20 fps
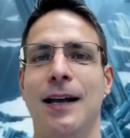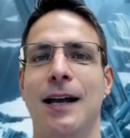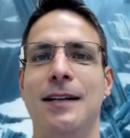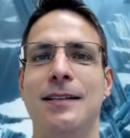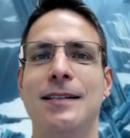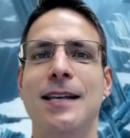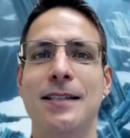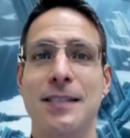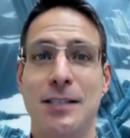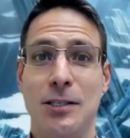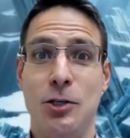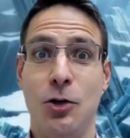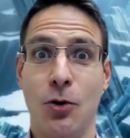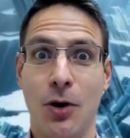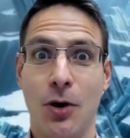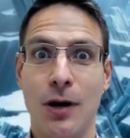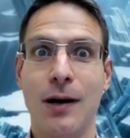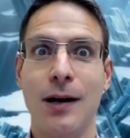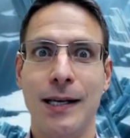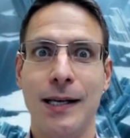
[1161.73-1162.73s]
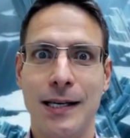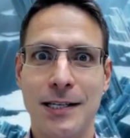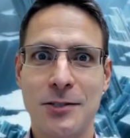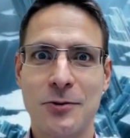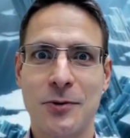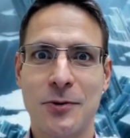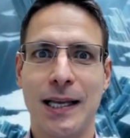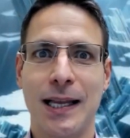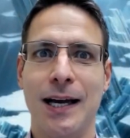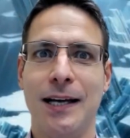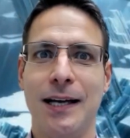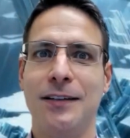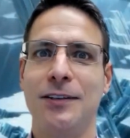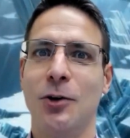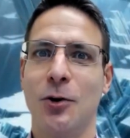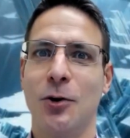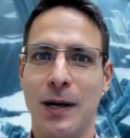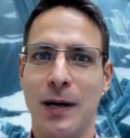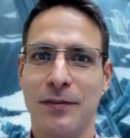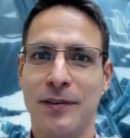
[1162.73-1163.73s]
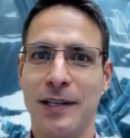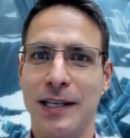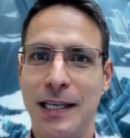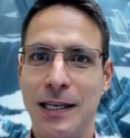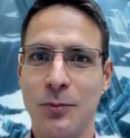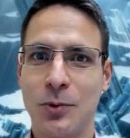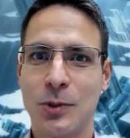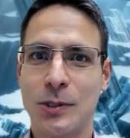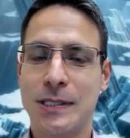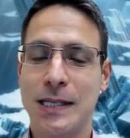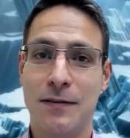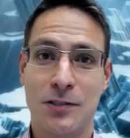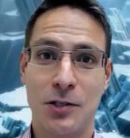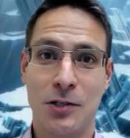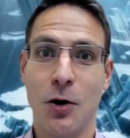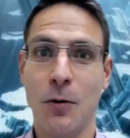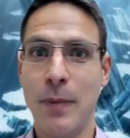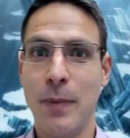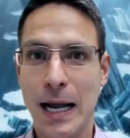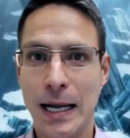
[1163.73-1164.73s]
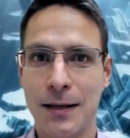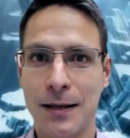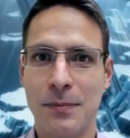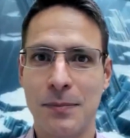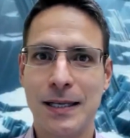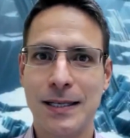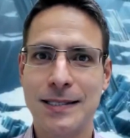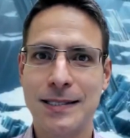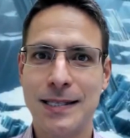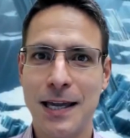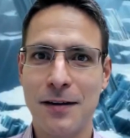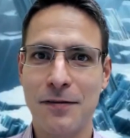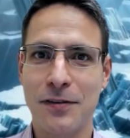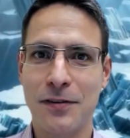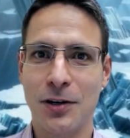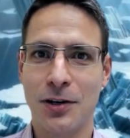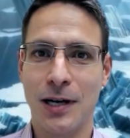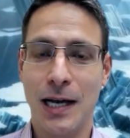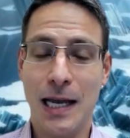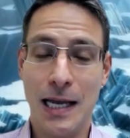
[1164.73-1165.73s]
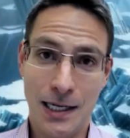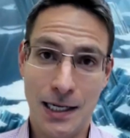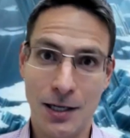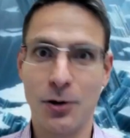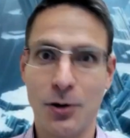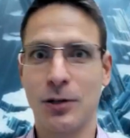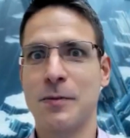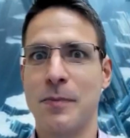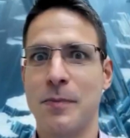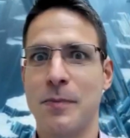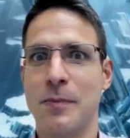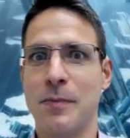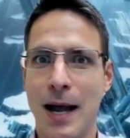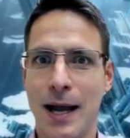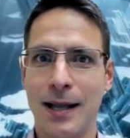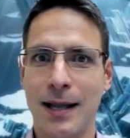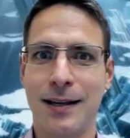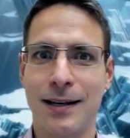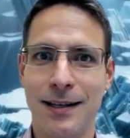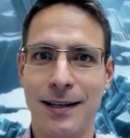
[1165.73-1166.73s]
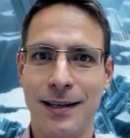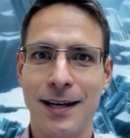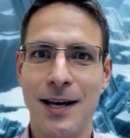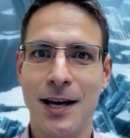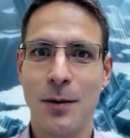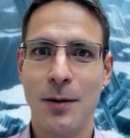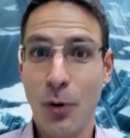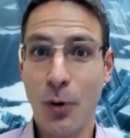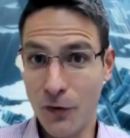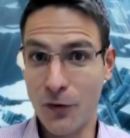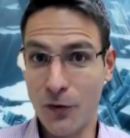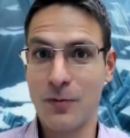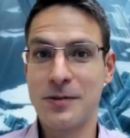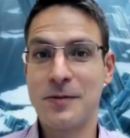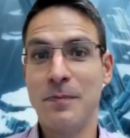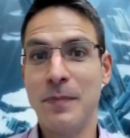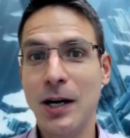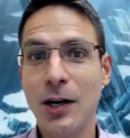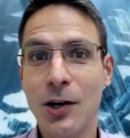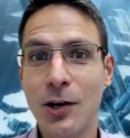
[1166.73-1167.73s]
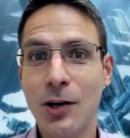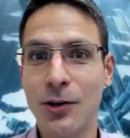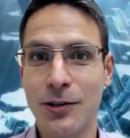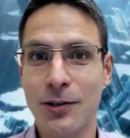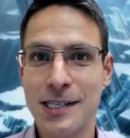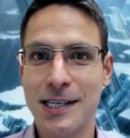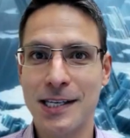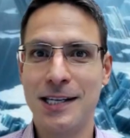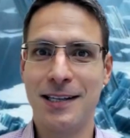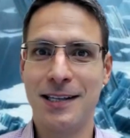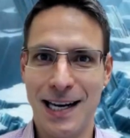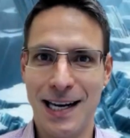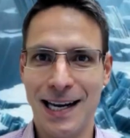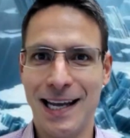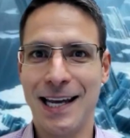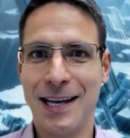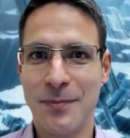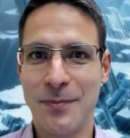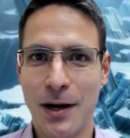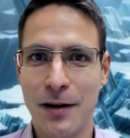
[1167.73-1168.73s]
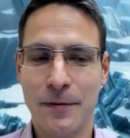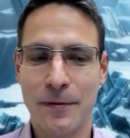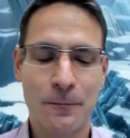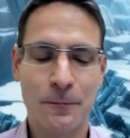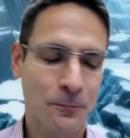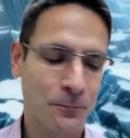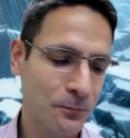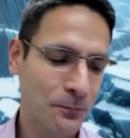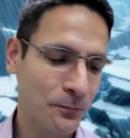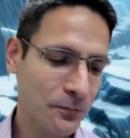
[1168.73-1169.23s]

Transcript: And he says, you are an Israelite. You are one of the Hebrew slaves. Go back and be a savior. And he goes back and he performs miracles in the name of,